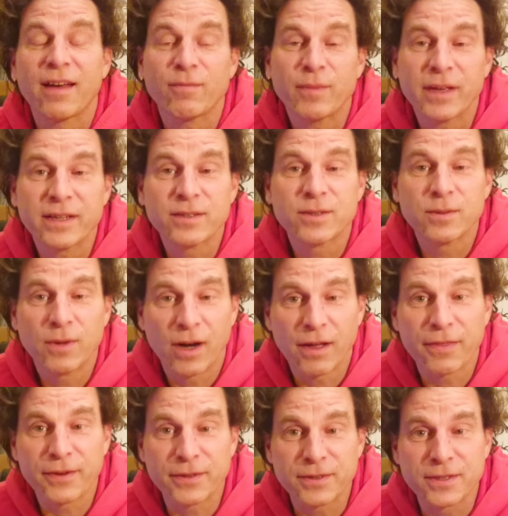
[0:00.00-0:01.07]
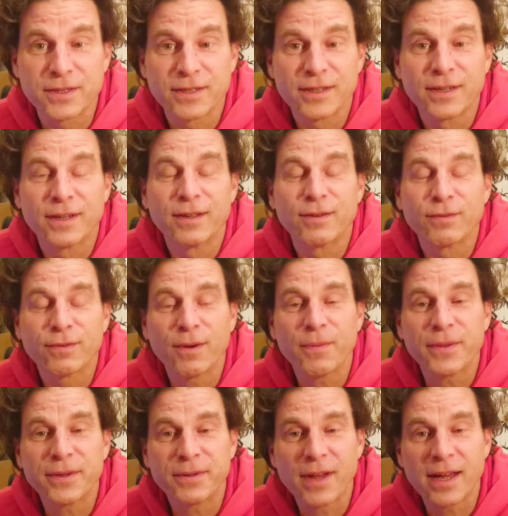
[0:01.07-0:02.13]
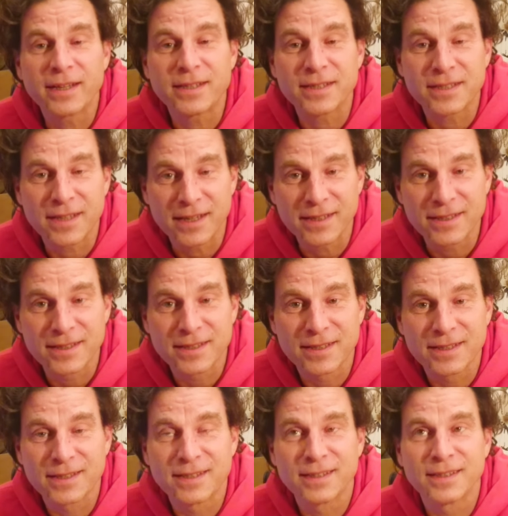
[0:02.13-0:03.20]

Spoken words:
have been two authors from the United States.